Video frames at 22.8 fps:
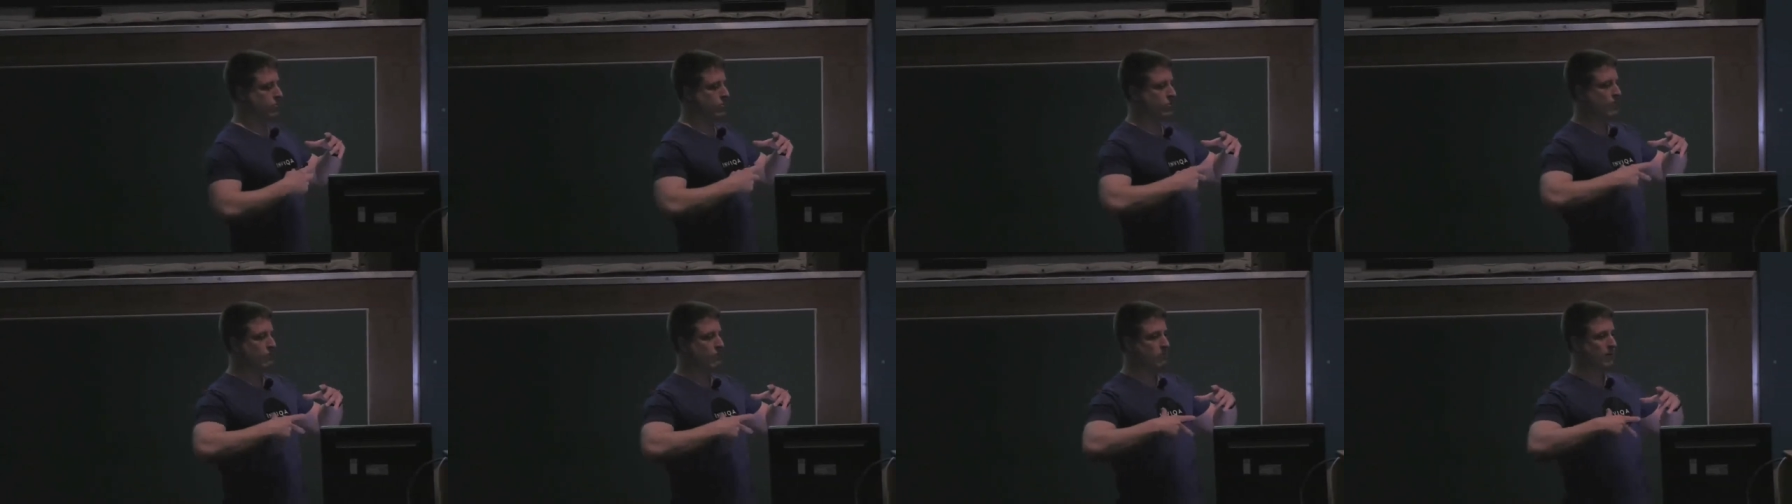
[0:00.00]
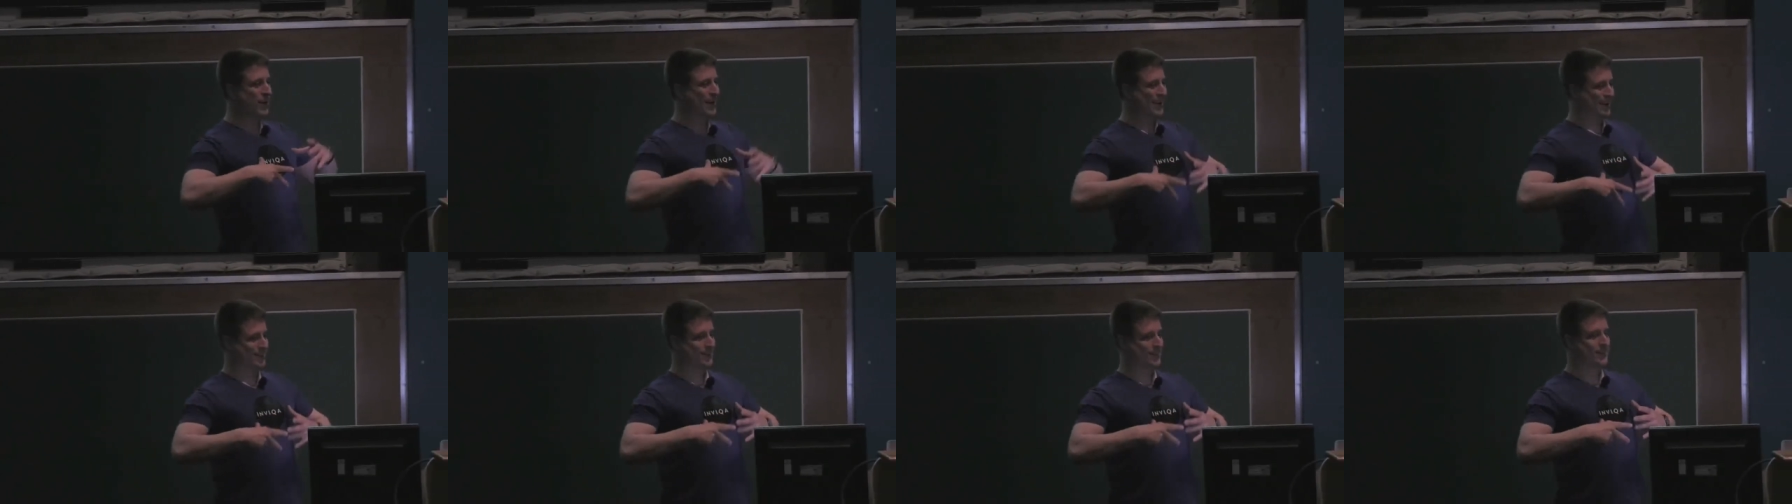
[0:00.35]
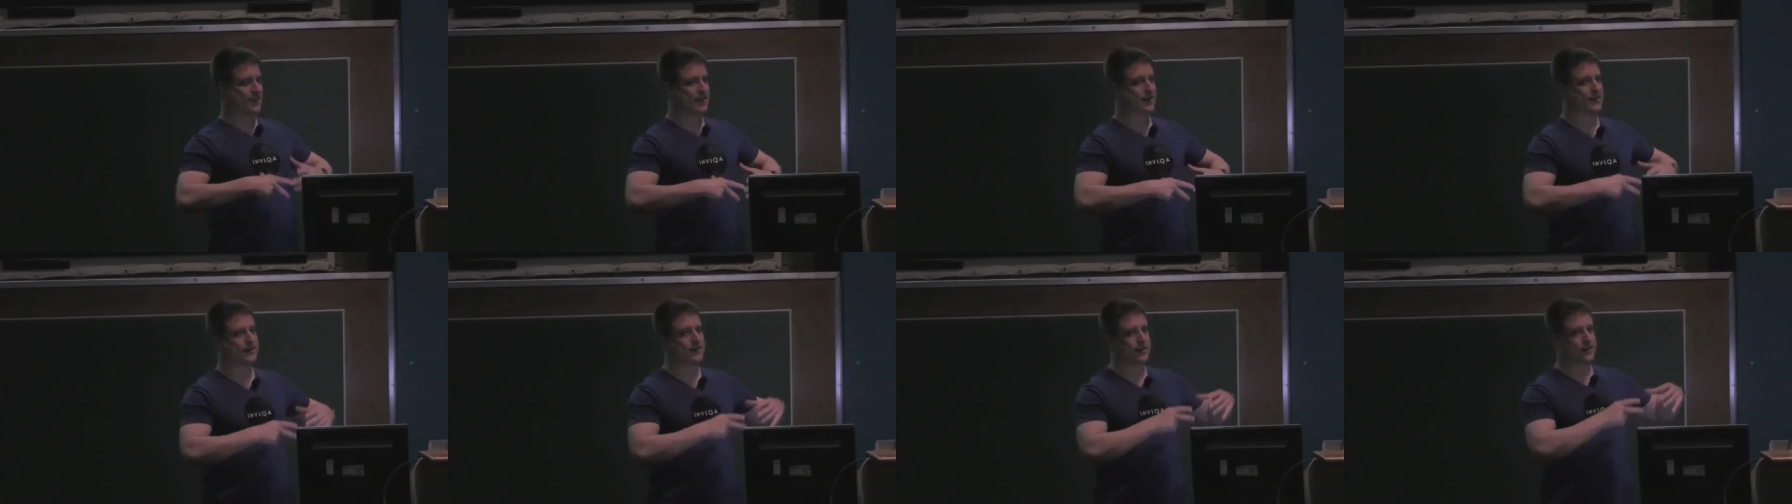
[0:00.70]
the place
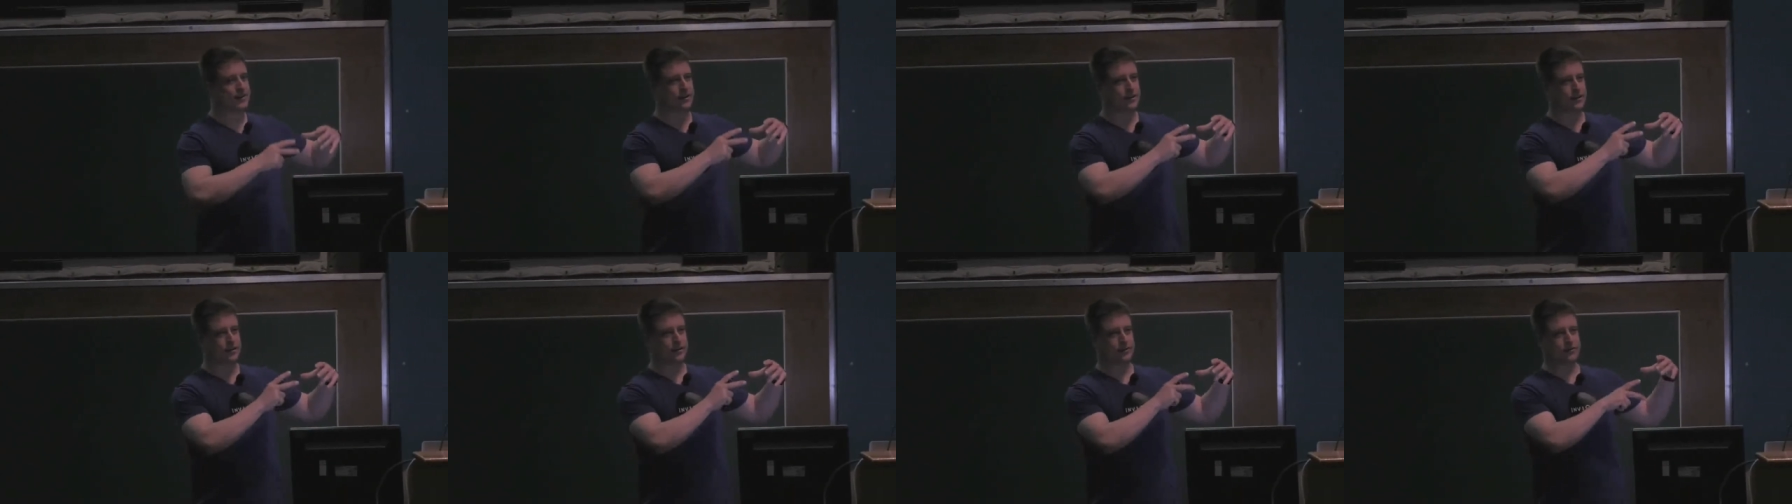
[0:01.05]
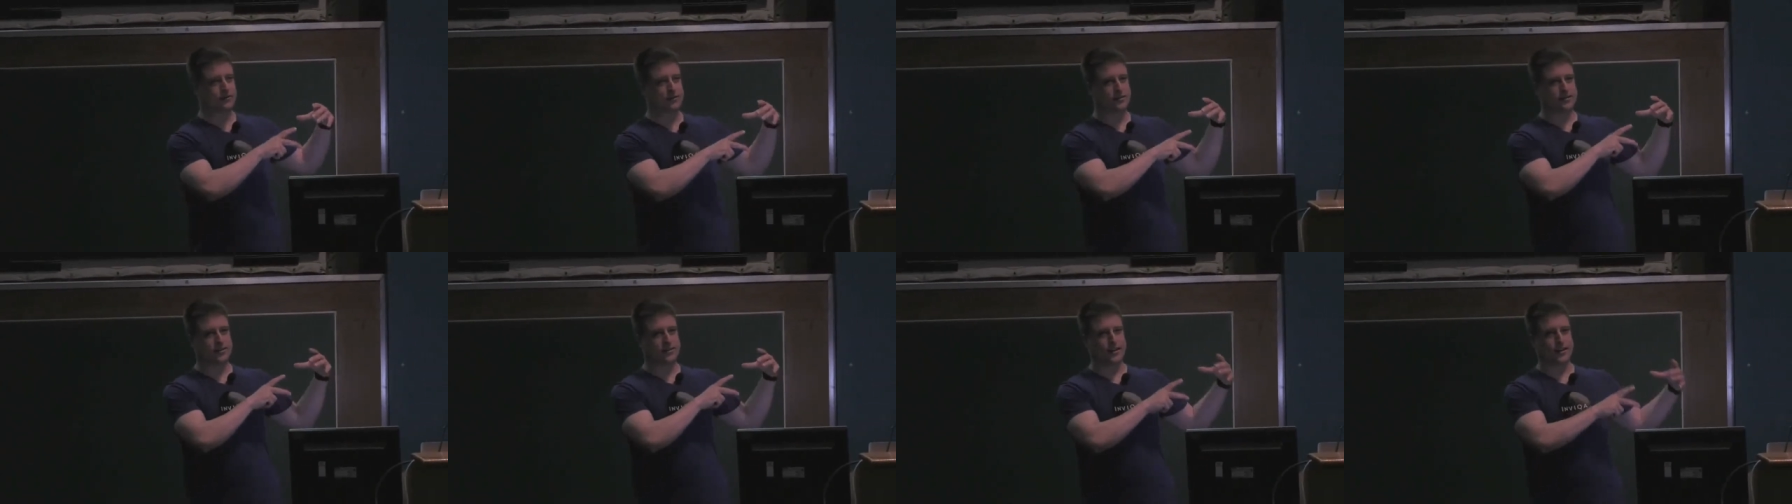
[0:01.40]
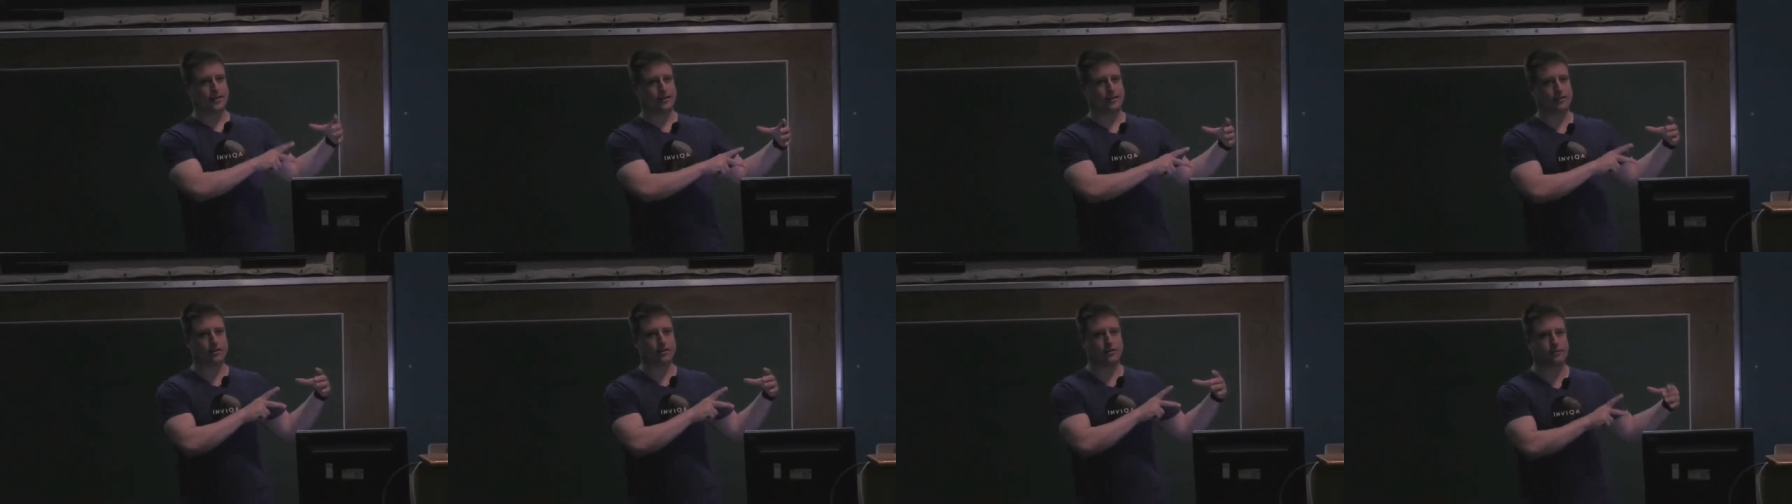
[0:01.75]
that that data goes is
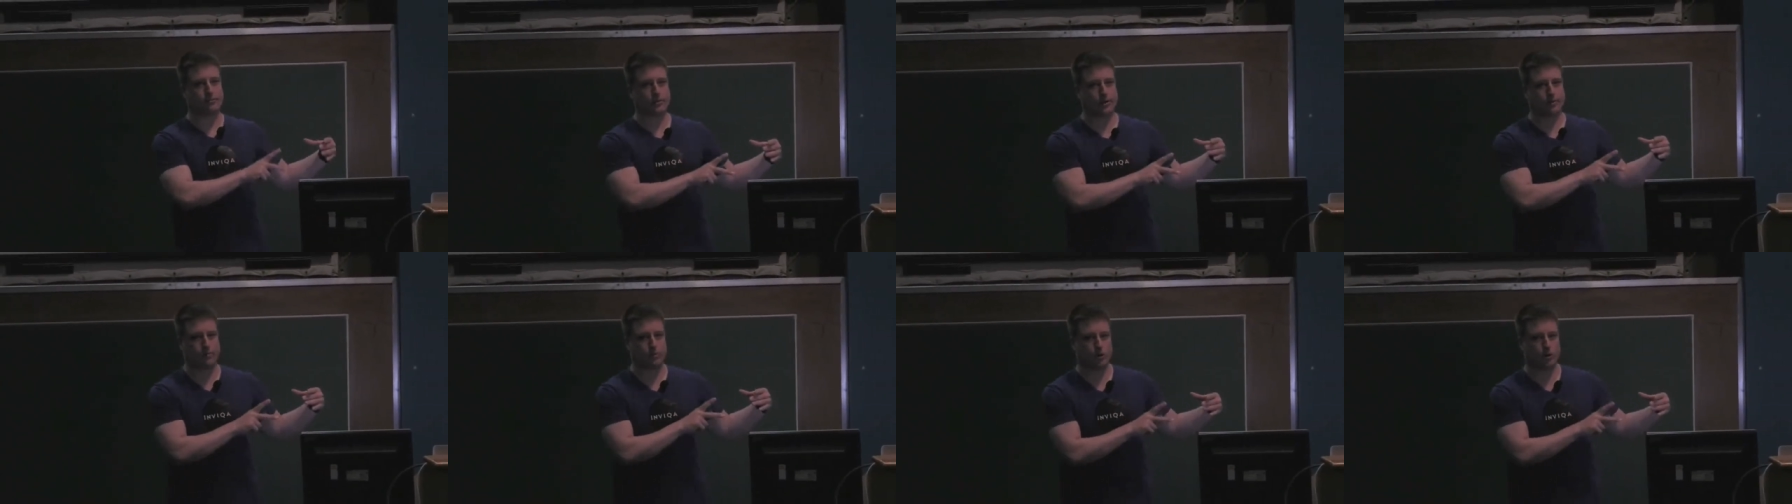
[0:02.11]
in the commit